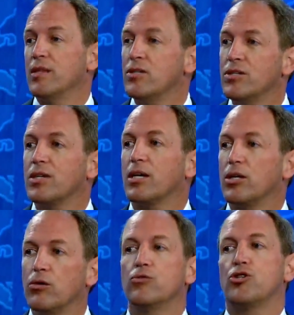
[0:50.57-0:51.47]
This is a
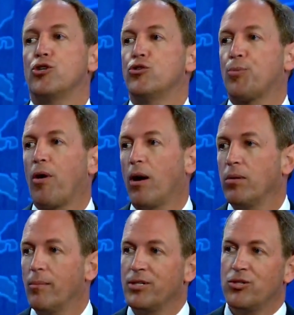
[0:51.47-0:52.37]
huge, huge
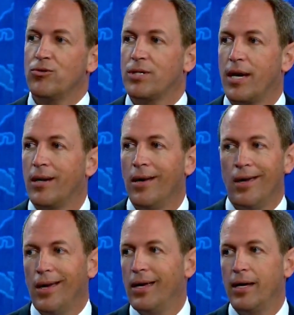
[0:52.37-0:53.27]
problem. As you said,
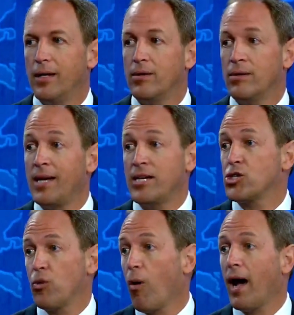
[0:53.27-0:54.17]

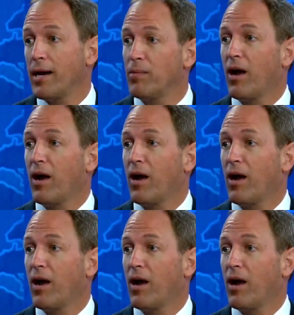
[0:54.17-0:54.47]
nationwide, I mean,